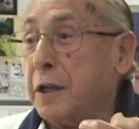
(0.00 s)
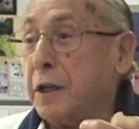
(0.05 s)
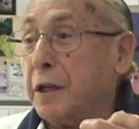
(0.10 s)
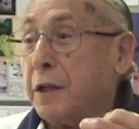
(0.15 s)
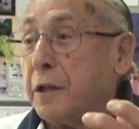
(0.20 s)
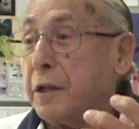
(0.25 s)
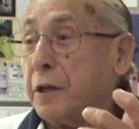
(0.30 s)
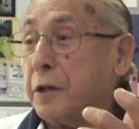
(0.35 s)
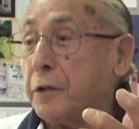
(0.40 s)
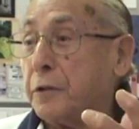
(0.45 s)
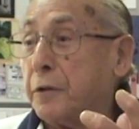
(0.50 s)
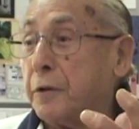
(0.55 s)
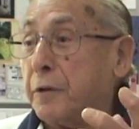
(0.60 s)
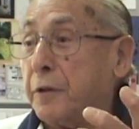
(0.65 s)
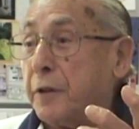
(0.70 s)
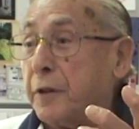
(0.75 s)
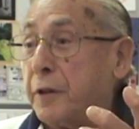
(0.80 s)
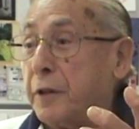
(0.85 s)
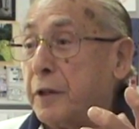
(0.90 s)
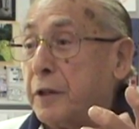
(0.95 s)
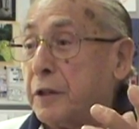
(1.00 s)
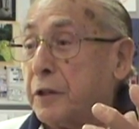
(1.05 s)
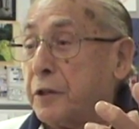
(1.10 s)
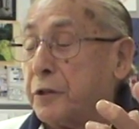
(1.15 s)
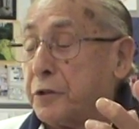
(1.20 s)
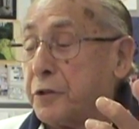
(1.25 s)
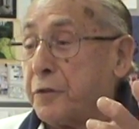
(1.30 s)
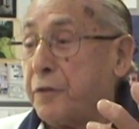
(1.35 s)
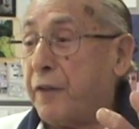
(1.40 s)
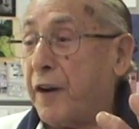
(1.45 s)

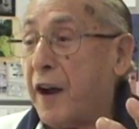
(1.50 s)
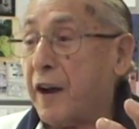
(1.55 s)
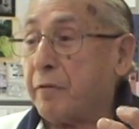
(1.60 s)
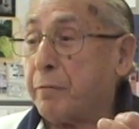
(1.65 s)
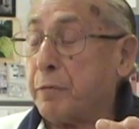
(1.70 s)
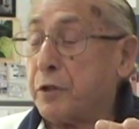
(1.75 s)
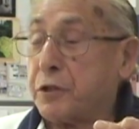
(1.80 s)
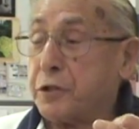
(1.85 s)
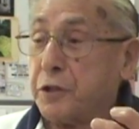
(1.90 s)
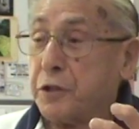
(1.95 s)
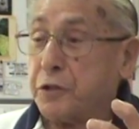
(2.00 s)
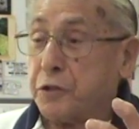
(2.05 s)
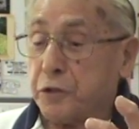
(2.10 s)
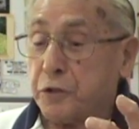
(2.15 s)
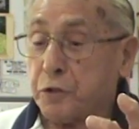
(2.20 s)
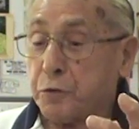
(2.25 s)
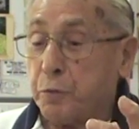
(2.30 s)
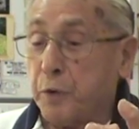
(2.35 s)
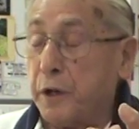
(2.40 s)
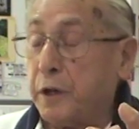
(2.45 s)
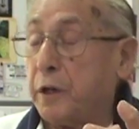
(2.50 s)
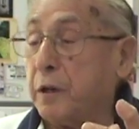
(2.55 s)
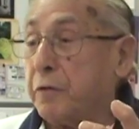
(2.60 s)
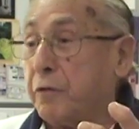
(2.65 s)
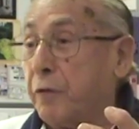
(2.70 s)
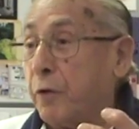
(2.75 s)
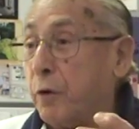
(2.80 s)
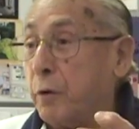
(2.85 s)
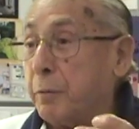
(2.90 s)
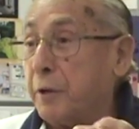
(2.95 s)
there's 5 musicians waiting
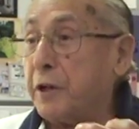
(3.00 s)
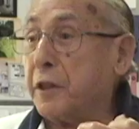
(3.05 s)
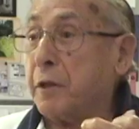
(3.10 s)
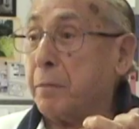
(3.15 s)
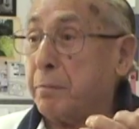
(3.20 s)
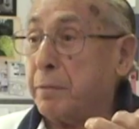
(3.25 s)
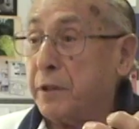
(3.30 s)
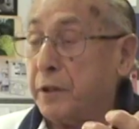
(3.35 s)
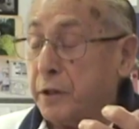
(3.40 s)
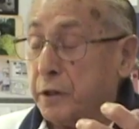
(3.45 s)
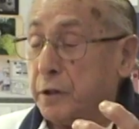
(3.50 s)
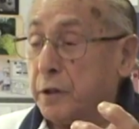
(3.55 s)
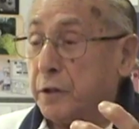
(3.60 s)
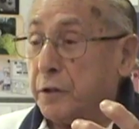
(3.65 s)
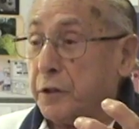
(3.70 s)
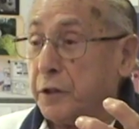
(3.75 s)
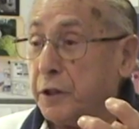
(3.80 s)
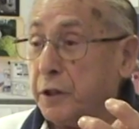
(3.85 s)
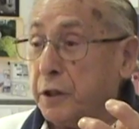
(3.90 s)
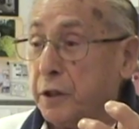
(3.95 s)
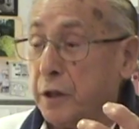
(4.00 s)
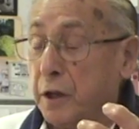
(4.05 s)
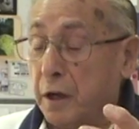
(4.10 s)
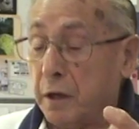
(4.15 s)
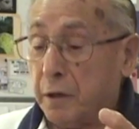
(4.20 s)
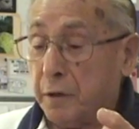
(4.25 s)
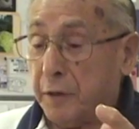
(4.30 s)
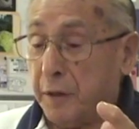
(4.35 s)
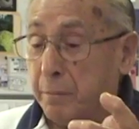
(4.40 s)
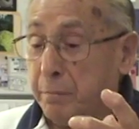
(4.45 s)
for me,
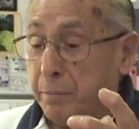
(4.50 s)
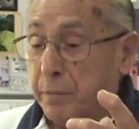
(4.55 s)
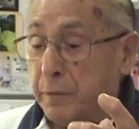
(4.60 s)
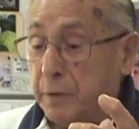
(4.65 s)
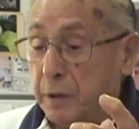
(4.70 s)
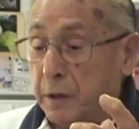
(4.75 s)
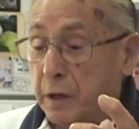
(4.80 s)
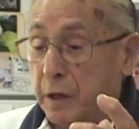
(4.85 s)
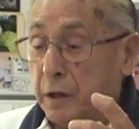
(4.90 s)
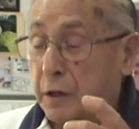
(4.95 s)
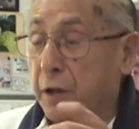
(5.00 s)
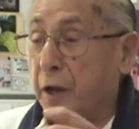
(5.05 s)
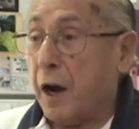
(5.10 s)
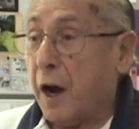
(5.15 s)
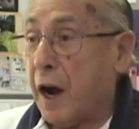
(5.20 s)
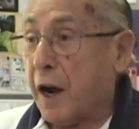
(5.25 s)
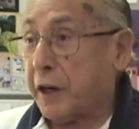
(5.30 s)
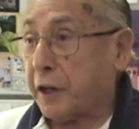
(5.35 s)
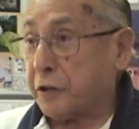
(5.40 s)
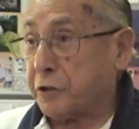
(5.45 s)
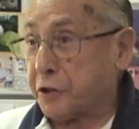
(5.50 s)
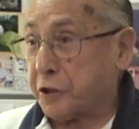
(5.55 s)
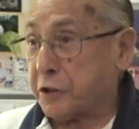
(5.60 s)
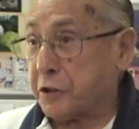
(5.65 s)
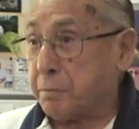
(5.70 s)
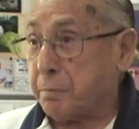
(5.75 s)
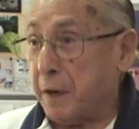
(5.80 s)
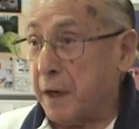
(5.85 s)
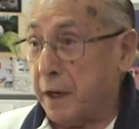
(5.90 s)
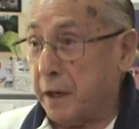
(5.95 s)
the Hawkins'
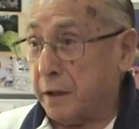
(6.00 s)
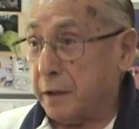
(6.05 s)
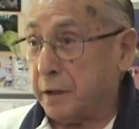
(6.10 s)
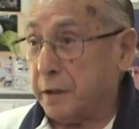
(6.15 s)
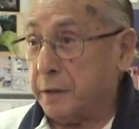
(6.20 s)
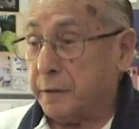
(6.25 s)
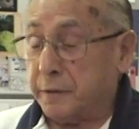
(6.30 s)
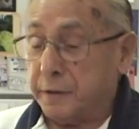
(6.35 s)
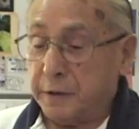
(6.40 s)
band,